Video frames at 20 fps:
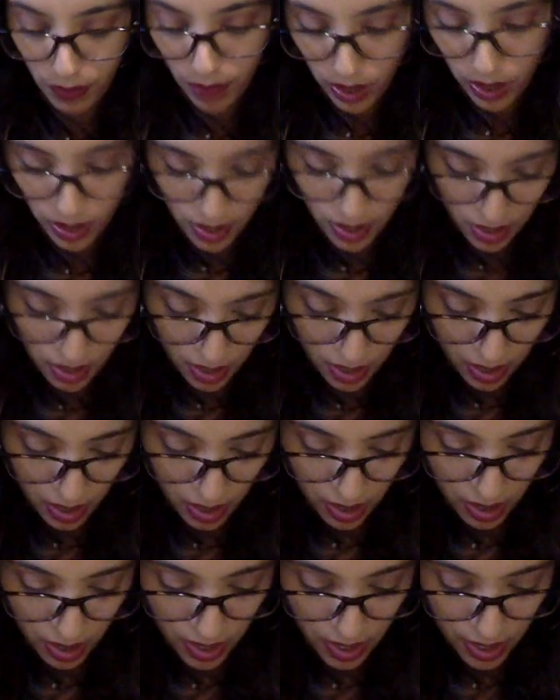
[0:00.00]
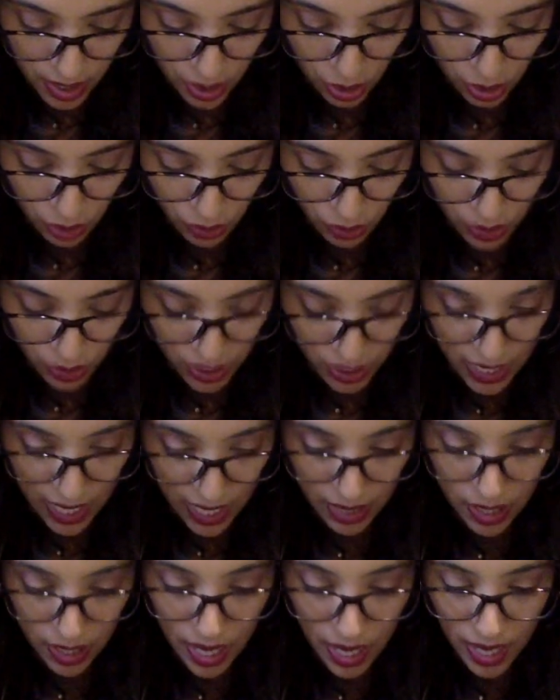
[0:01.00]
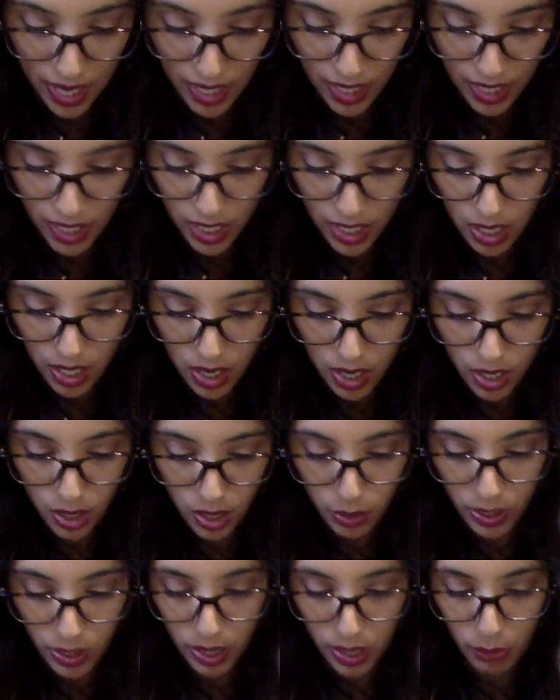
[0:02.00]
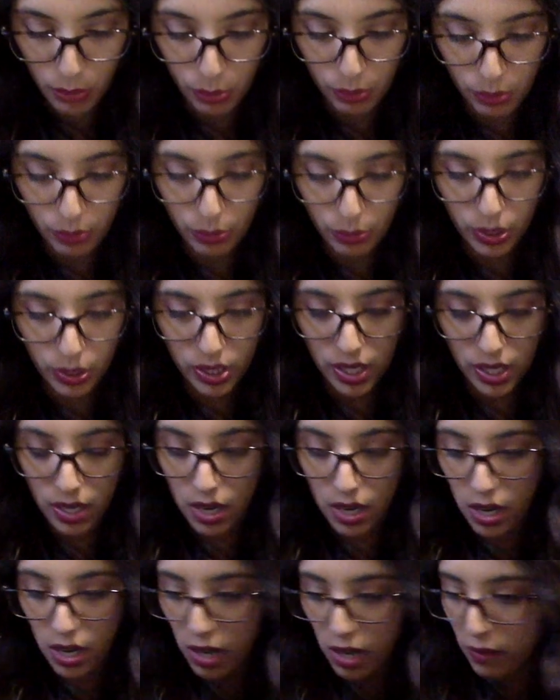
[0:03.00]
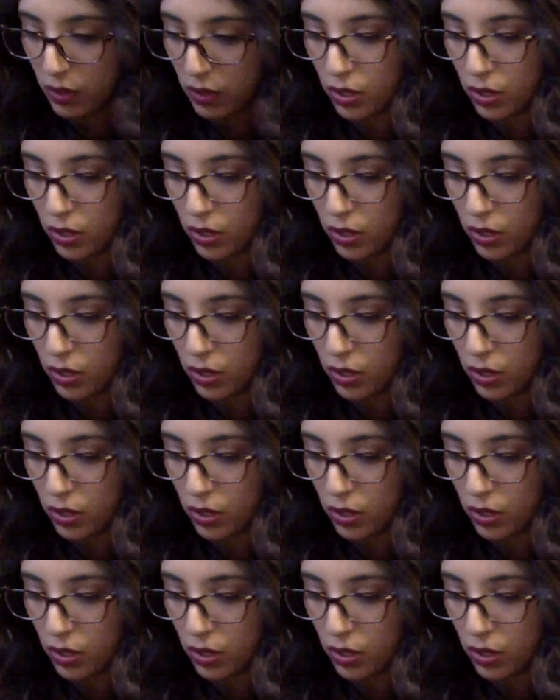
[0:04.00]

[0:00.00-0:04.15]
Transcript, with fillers: for the A New Day line are 20% off.